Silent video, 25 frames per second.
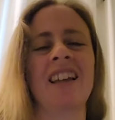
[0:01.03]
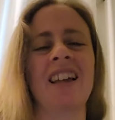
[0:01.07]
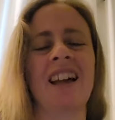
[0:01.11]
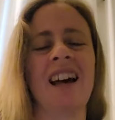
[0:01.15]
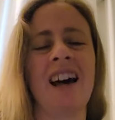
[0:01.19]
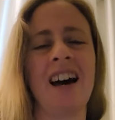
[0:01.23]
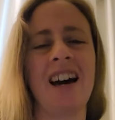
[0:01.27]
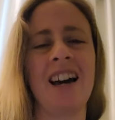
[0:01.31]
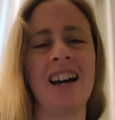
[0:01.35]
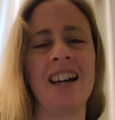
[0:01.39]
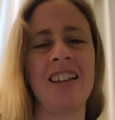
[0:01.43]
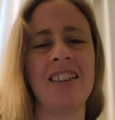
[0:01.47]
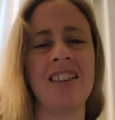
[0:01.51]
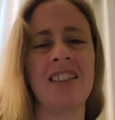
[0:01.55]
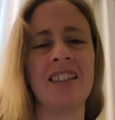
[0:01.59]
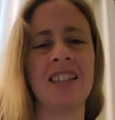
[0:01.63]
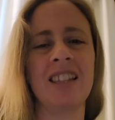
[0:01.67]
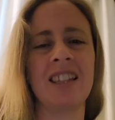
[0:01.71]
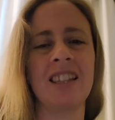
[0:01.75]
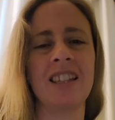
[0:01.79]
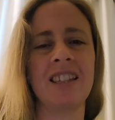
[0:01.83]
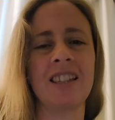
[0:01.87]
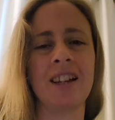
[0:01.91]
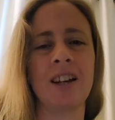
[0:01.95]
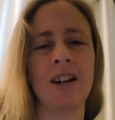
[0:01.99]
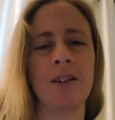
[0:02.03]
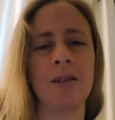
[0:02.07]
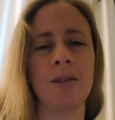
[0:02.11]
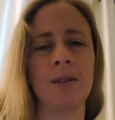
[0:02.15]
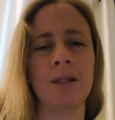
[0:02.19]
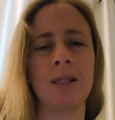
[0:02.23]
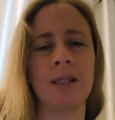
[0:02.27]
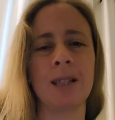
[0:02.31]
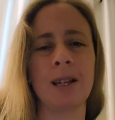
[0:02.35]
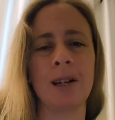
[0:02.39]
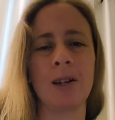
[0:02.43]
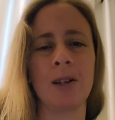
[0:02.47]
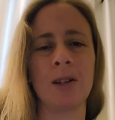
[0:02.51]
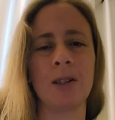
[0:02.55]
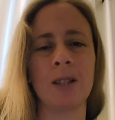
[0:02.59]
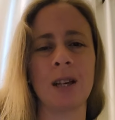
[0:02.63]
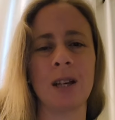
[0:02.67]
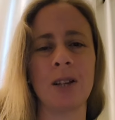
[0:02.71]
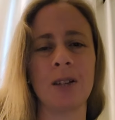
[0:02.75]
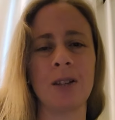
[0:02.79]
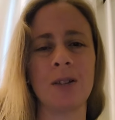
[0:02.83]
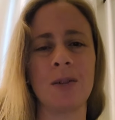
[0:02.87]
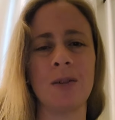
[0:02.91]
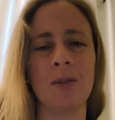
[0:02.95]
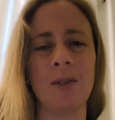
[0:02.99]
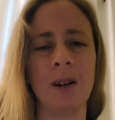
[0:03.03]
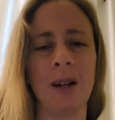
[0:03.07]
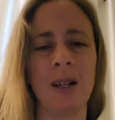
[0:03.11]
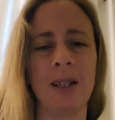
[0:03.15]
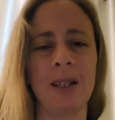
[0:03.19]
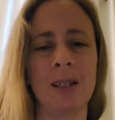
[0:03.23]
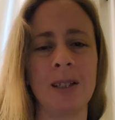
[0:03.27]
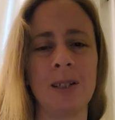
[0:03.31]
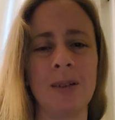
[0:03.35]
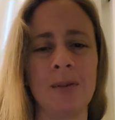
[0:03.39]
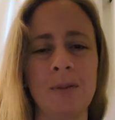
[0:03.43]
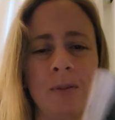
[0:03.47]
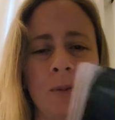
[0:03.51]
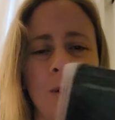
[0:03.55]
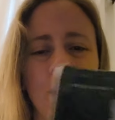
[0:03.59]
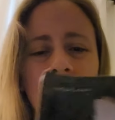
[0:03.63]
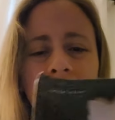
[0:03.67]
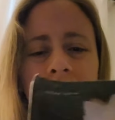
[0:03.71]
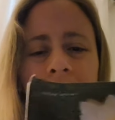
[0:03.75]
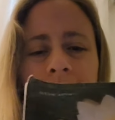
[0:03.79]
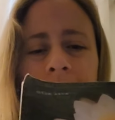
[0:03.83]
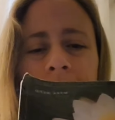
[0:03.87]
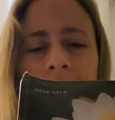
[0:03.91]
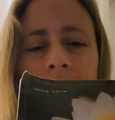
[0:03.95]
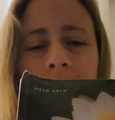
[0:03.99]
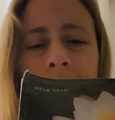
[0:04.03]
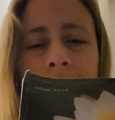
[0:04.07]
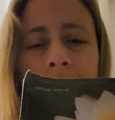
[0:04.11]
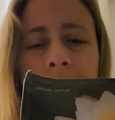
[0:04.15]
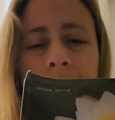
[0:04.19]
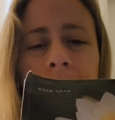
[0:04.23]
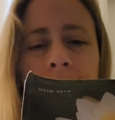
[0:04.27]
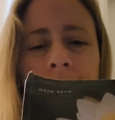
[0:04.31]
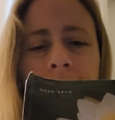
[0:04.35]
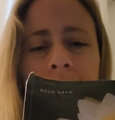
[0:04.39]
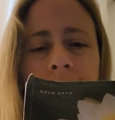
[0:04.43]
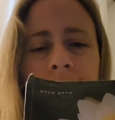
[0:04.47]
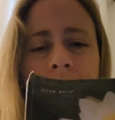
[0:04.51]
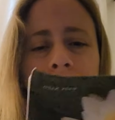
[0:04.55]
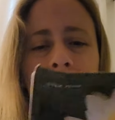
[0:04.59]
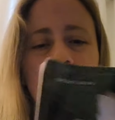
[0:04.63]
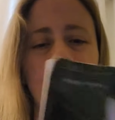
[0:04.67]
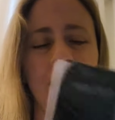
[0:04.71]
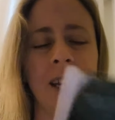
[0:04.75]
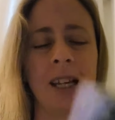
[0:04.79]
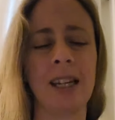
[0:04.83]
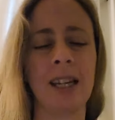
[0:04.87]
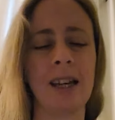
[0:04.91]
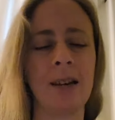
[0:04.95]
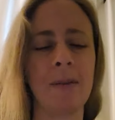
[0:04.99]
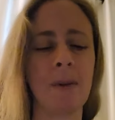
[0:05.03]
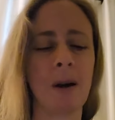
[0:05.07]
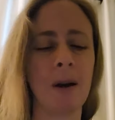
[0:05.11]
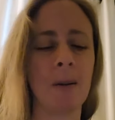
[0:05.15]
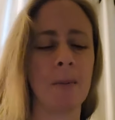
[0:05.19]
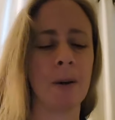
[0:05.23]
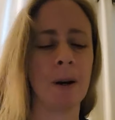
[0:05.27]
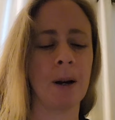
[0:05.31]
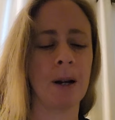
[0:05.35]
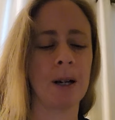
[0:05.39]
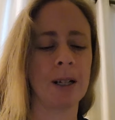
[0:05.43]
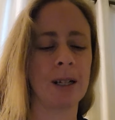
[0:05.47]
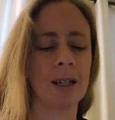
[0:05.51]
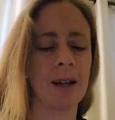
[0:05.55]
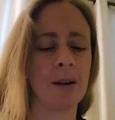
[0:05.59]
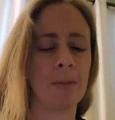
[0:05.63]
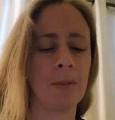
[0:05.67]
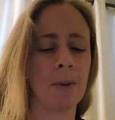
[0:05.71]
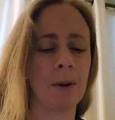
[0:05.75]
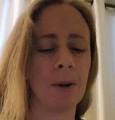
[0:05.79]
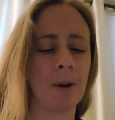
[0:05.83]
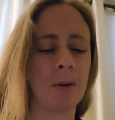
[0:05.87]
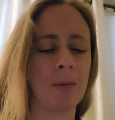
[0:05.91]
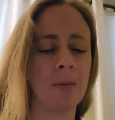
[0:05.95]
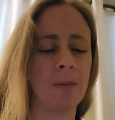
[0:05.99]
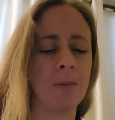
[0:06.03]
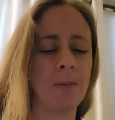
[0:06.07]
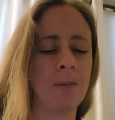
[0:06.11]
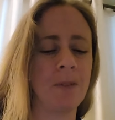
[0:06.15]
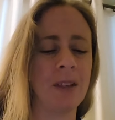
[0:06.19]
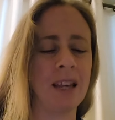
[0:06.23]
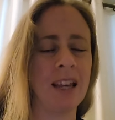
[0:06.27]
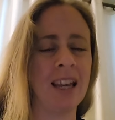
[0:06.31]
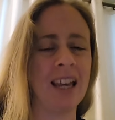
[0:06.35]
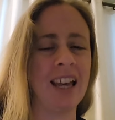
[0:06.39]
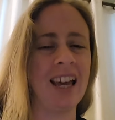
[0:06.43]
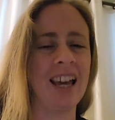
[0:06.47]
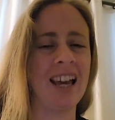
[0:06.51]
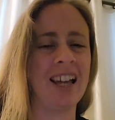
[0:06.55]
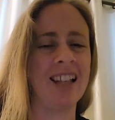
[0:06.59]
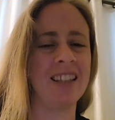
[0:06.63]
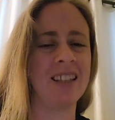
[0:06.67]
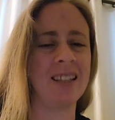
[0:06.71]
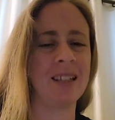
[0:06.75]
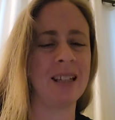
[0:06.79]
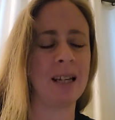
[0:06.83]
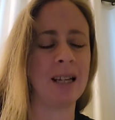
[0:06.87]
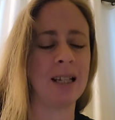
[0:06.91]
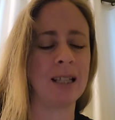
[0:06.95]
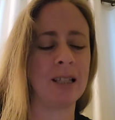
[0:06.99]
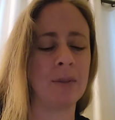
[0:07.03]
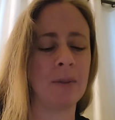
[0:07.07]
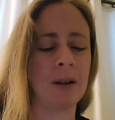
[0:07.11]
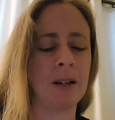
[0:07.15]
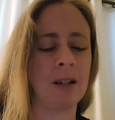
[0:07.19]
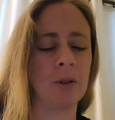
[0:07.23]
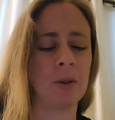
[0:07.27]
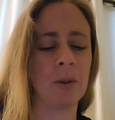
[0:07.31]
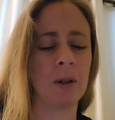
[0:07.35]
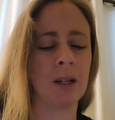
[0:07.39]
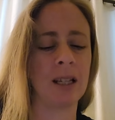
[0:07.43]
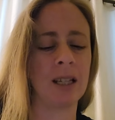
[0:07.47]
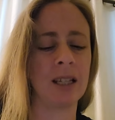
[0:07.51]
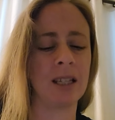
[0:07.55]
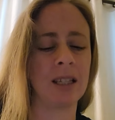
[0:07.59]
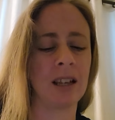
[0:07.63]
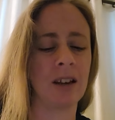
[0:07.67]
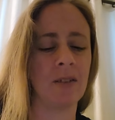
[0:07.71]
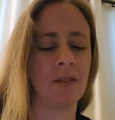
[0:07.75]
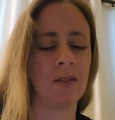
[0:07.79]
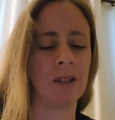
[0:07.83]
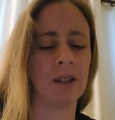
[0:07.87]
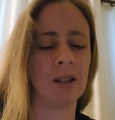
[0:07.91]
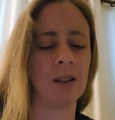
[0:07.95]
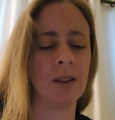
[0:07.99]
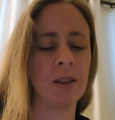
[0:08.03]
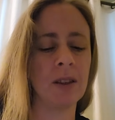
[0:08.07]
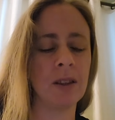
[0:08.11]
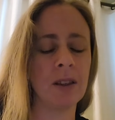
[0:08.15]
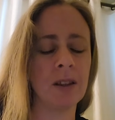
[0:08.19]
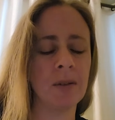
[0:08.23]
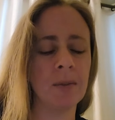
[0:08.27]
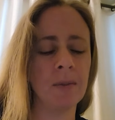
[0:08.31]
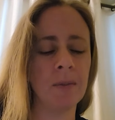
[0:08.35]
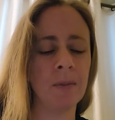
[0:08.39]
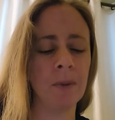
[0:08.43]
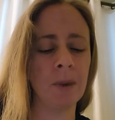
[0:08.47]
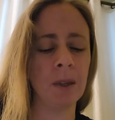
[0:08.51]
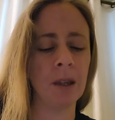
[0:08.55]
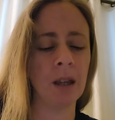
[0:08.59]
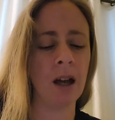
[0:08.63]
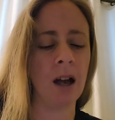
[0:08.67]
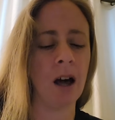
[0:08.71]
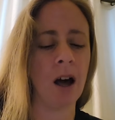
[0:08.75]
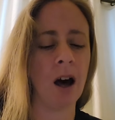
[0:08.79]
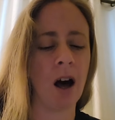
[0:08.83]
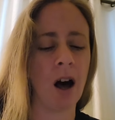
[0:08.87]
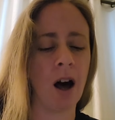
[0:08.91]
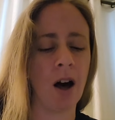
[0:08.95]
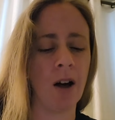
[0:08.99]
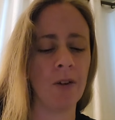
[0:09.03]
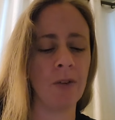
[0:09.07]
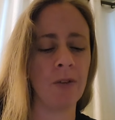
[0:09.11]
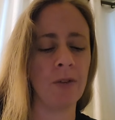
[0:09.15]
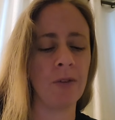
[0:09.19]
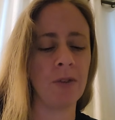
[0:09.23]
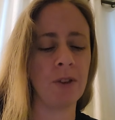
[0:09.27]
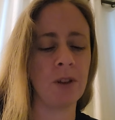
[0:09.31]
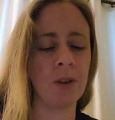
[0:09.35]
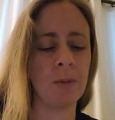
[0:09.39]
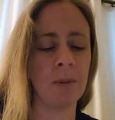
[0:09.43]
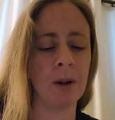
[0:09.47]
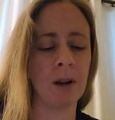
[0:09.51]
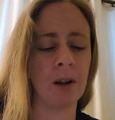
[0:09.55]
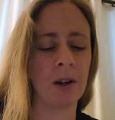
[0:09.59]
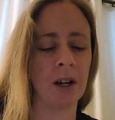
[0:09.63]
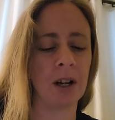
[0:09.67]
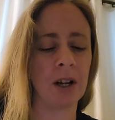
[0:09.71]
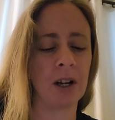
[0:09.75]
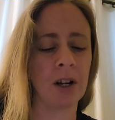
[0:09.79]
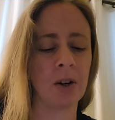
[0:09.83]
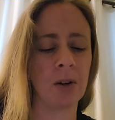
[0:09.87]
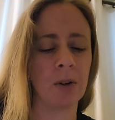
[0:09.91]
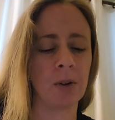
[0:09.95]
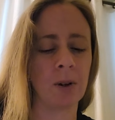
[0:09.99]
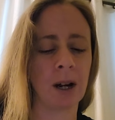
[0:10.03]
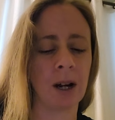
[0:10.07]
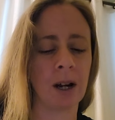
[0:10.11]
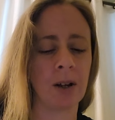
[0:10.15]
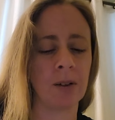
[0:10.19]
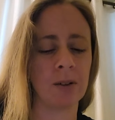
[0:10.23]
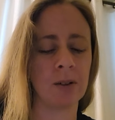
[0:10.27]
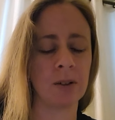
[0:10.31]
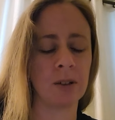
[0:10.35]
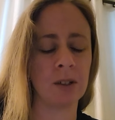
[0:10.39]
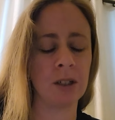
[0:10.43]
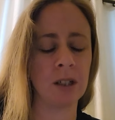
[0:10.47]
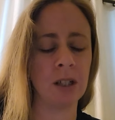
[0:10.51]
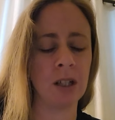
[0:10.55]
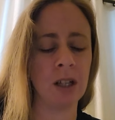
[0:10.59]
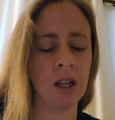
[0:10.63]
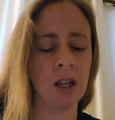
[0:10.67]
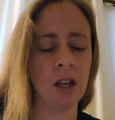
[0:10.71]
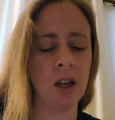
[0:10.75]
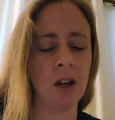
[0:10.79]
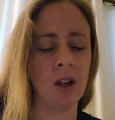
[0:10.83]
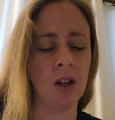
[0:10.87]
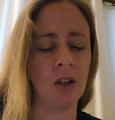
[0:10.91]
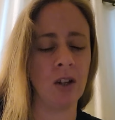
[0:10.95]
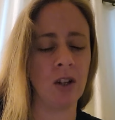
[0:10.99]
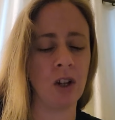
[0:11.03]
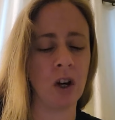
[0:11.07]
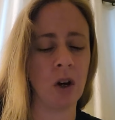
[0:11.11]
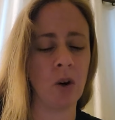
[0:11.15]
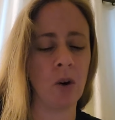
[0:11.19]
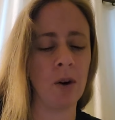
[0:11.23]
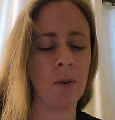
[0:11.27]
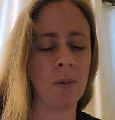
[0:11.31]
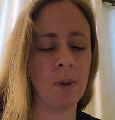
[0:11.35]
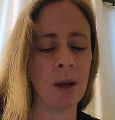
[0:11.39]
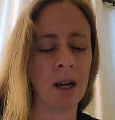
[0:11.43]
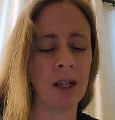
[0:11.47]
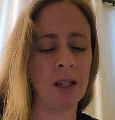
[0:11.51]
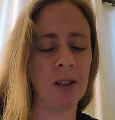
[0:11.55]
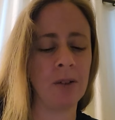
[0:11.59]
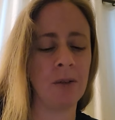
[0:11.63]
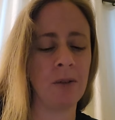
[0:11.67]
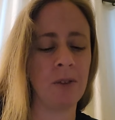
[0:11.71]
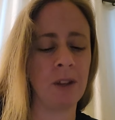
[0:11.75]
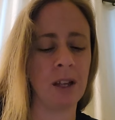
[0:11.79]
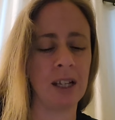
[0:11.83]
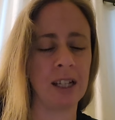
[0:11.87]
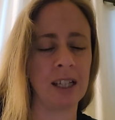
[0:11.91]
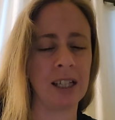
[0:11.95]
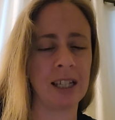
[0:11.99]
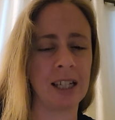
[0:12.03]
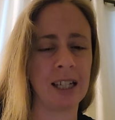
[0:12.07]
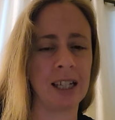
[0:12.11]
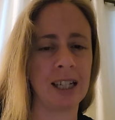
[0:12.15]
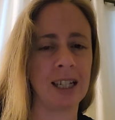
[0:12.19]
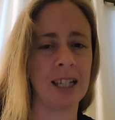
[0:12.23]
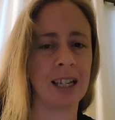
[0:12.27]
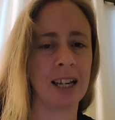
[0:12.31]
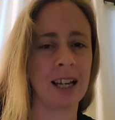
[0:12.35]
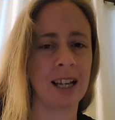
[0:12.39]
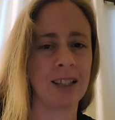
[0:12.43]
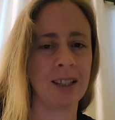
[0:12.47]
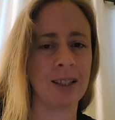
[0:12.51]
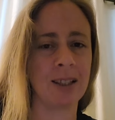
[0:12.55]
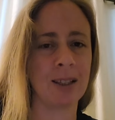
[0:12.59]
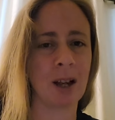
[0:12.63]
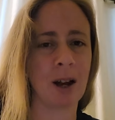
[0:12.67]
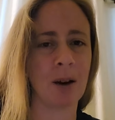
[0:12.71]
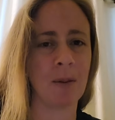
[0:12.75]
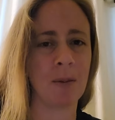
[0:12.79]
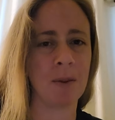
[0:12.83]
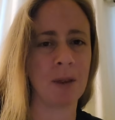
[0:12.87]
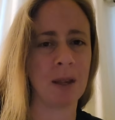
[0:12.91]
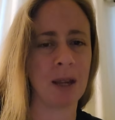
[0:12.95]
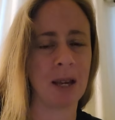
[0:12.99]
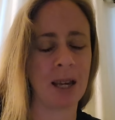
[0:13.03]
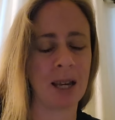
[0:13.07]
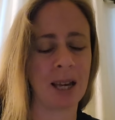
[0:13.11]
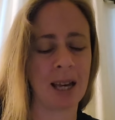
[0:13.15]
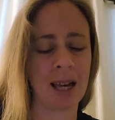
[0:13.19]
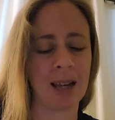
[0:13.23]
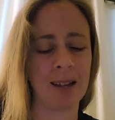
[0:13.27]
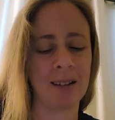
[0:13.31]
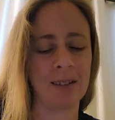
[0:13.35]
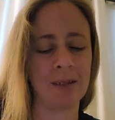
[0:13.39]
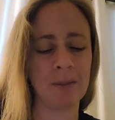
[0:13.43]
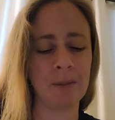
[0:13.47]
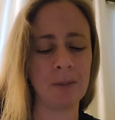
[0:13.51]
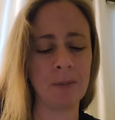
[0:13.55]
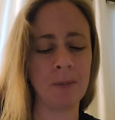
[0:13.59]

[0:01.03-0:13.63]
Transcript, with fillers: Hi, this is Sarah, Sarah's House of Random, reading from the Book of Awakening by Mark Nepo, and today's May 27th. Off the merry-go-round. No amount of thinking can stop thinking.